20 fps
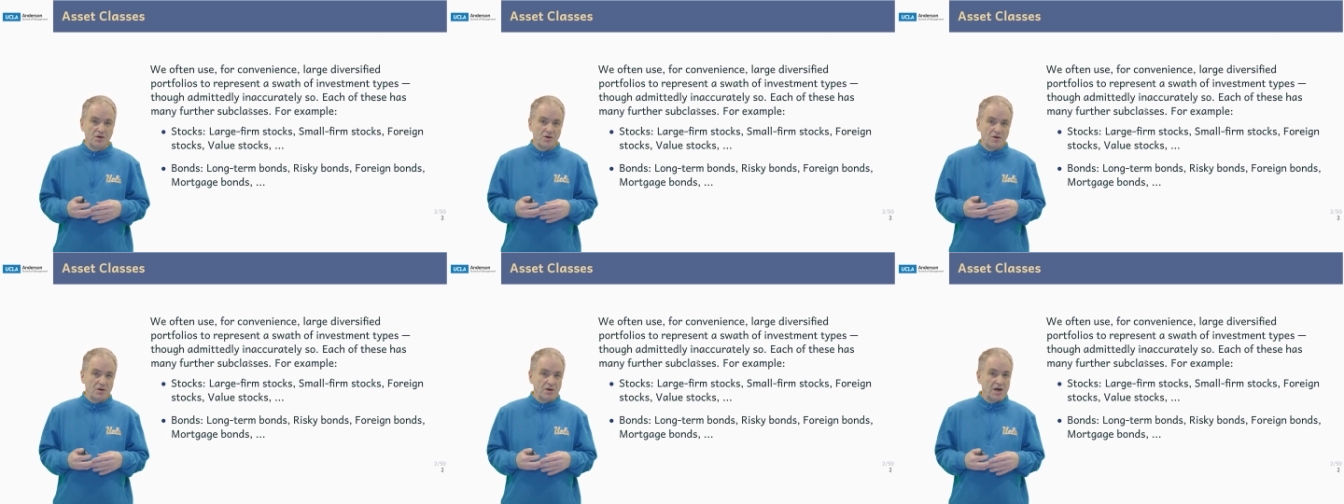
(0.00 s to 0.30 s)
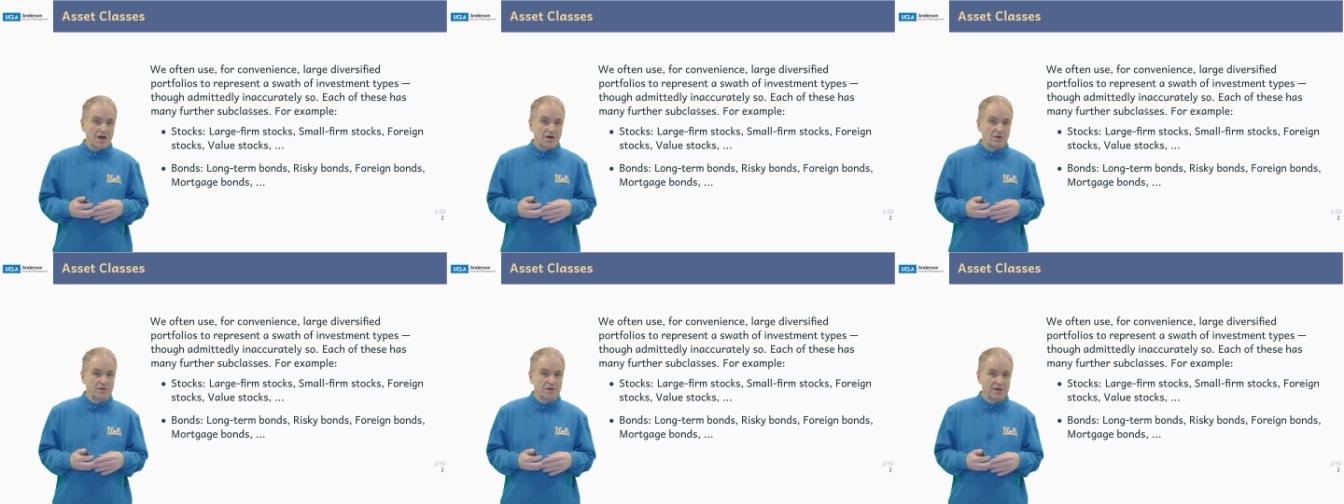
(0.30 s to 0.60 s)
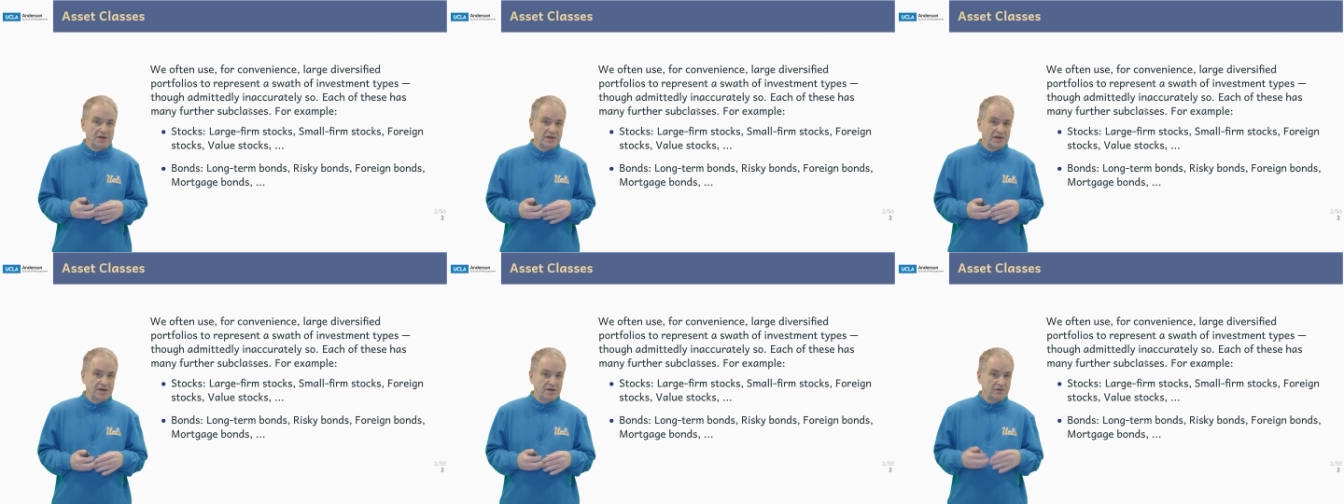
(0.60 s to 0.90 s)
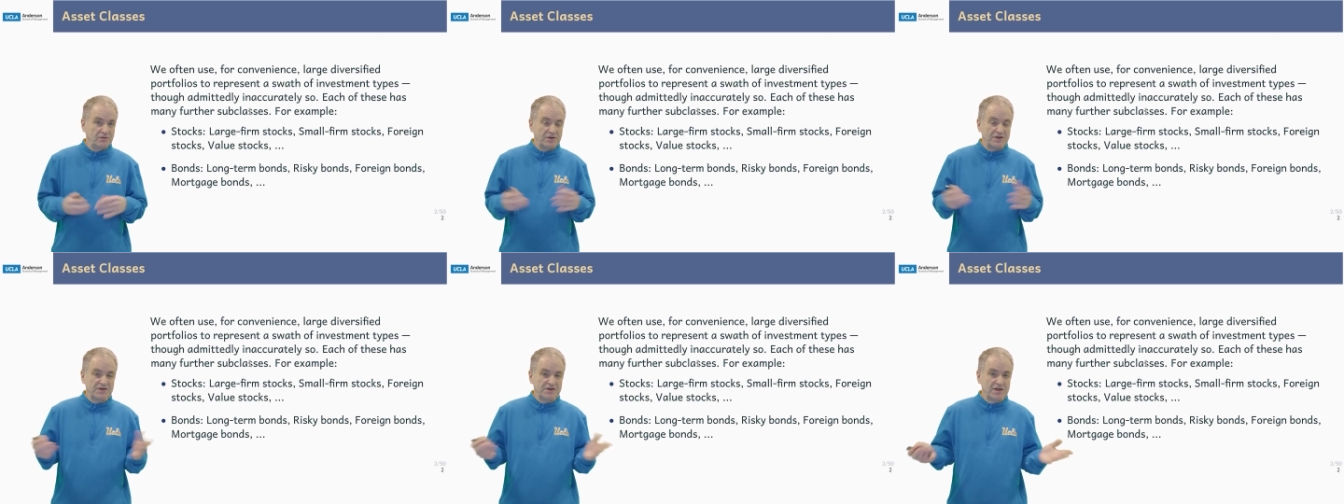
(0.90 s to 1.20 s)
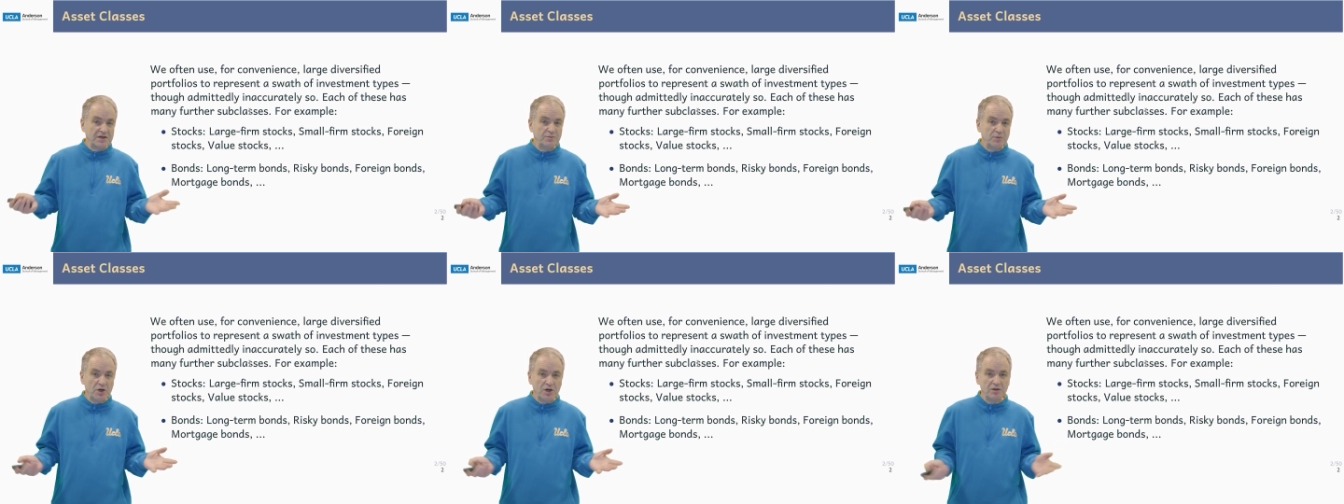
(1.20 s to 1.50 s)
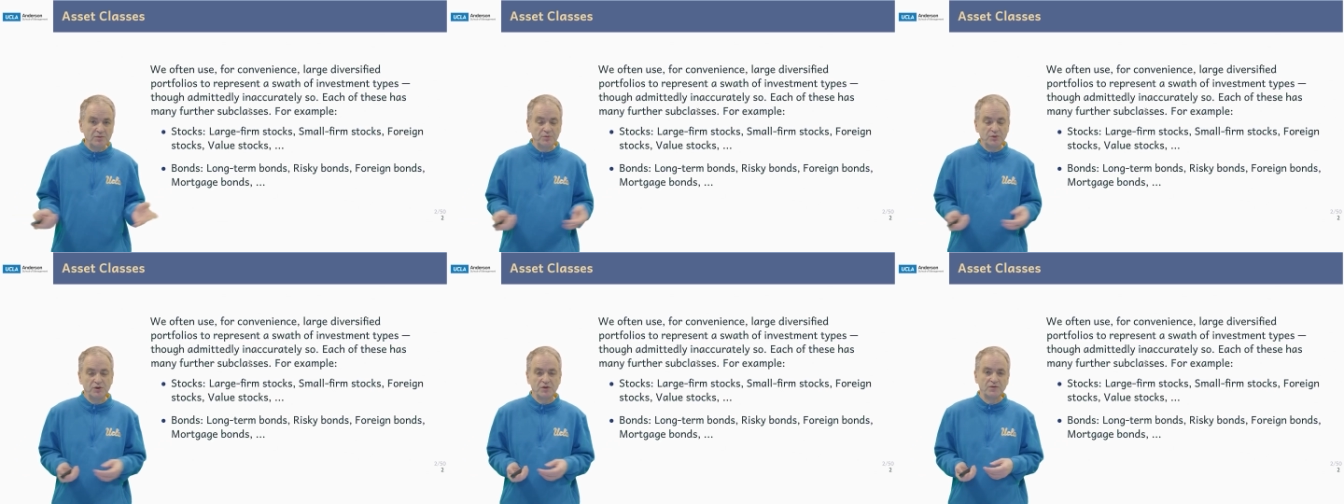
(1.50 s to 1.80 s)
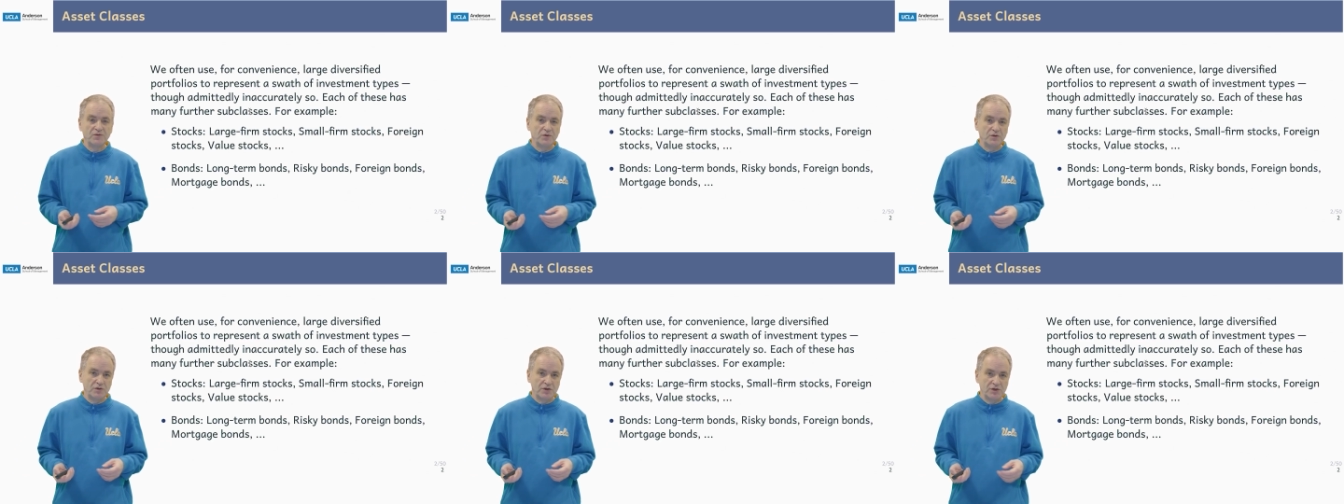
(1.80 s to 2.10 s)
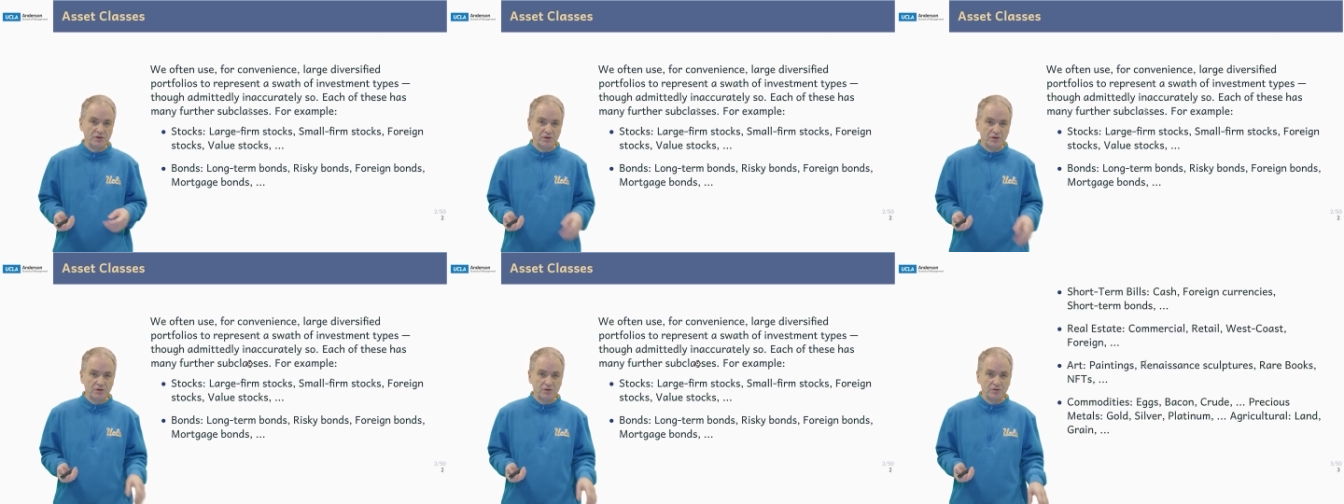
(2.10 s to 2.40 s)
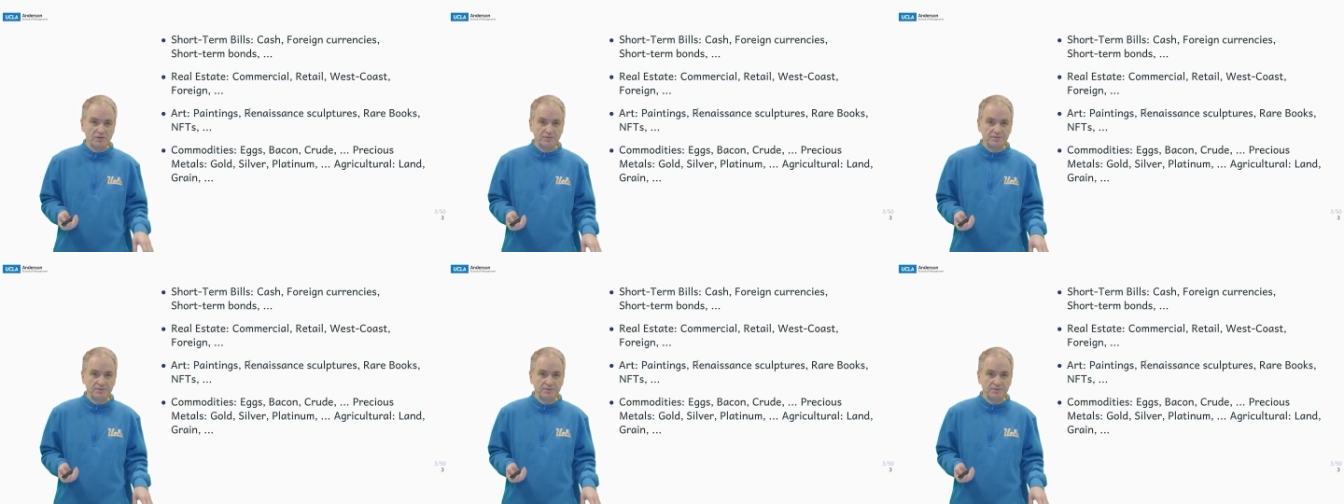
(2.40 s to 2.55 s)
Or how did a risky bond portfolio do?